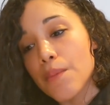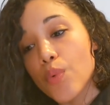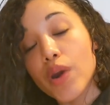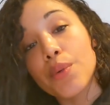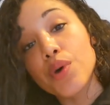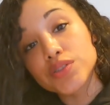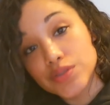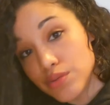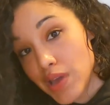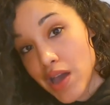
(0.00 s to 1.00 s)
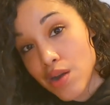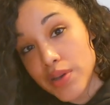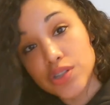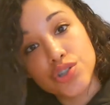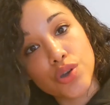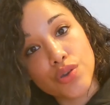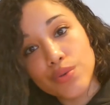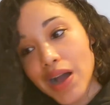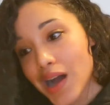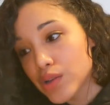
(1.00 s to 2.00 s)
What I want to do now is show
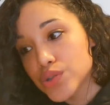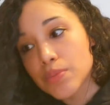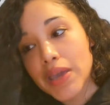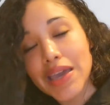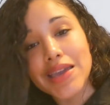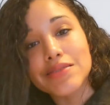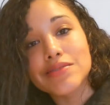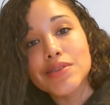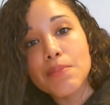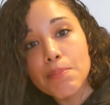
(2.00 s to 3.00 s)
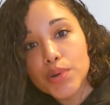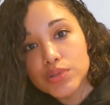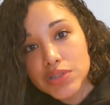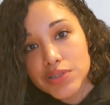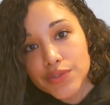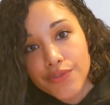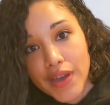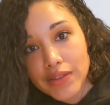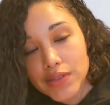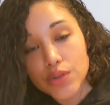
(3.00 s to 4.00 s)
you how to make a simple
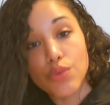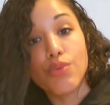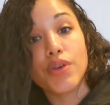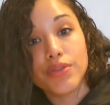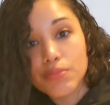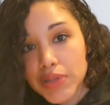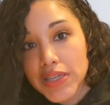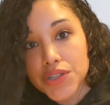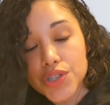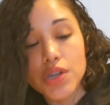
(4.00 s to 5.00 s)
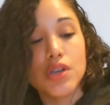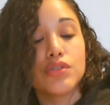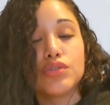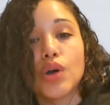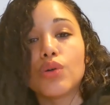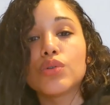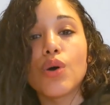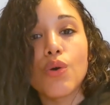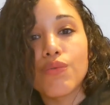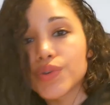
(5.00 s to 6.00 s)
disinfectant with bleach. Don't
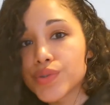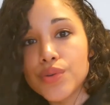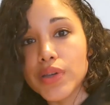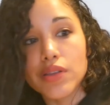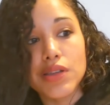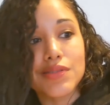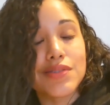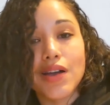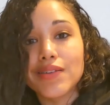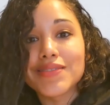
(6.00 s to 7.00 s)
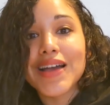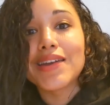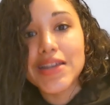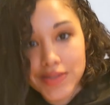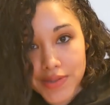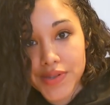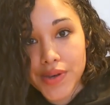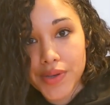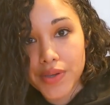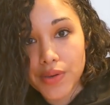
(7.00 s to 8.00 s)
overdo it. It's not
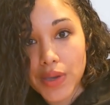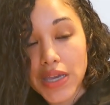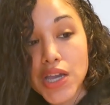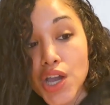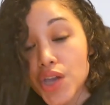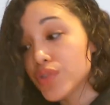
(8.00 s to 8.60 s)
necessary, okay?